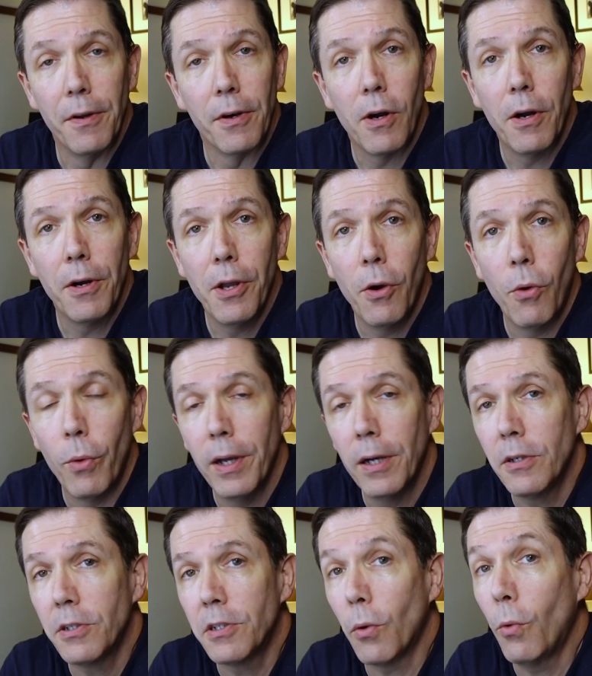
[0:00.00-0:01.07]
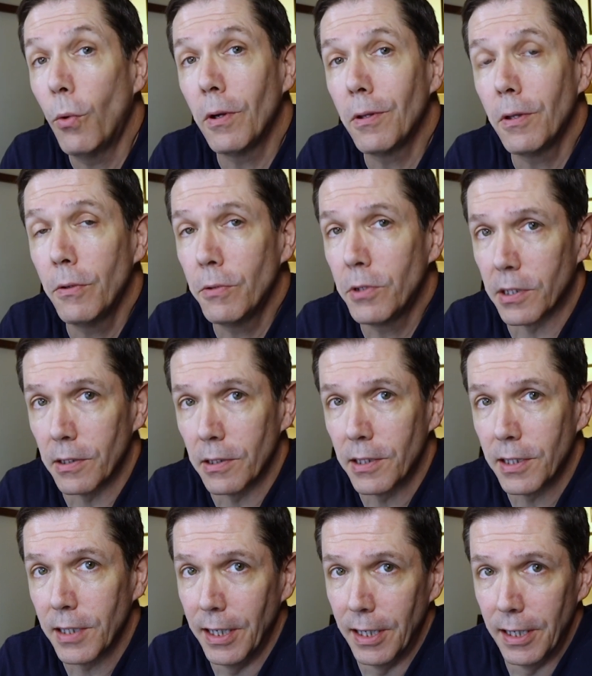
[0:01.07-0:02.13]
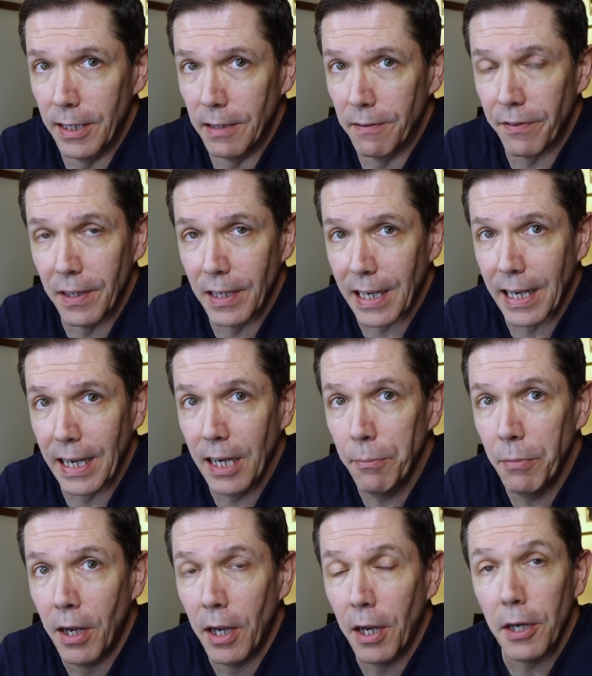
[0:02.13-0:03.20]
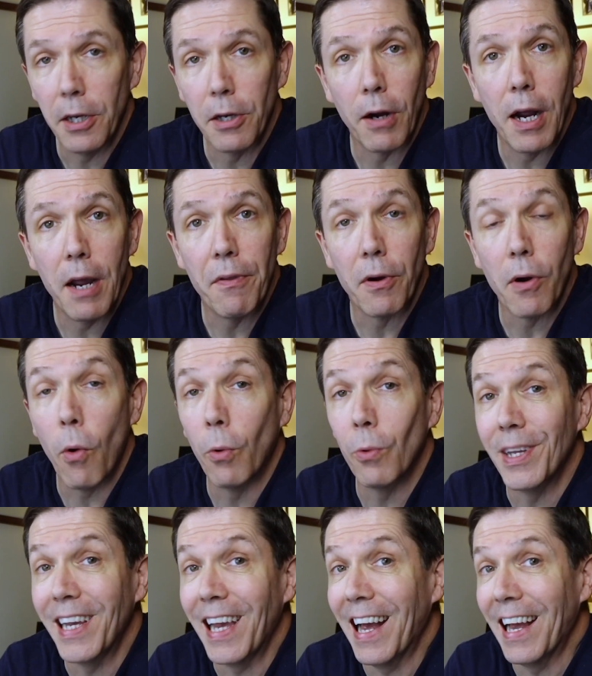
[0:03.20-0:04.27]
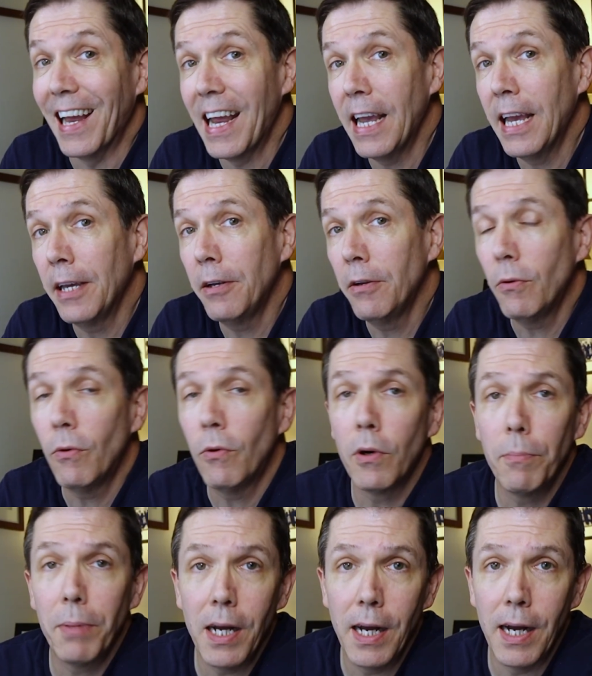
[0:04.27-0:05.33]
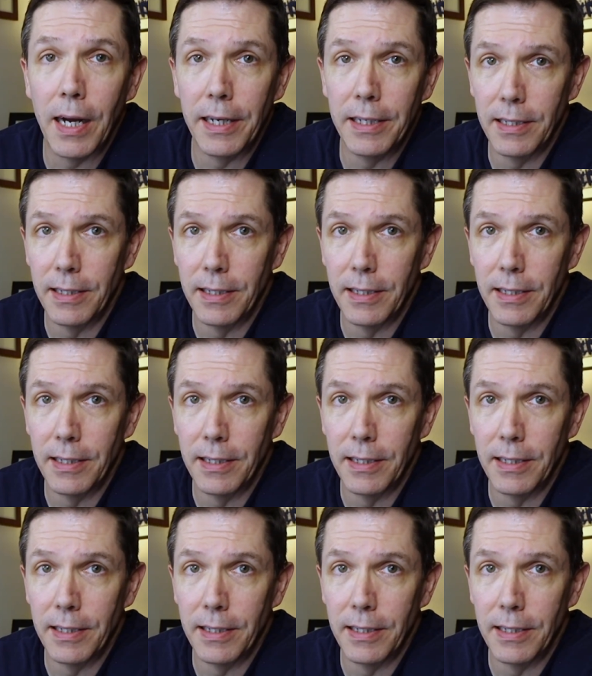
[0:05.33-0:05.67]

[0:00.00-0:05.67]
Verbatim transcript: There are no winners or losers in an infinite game. You're either only ahead or behind.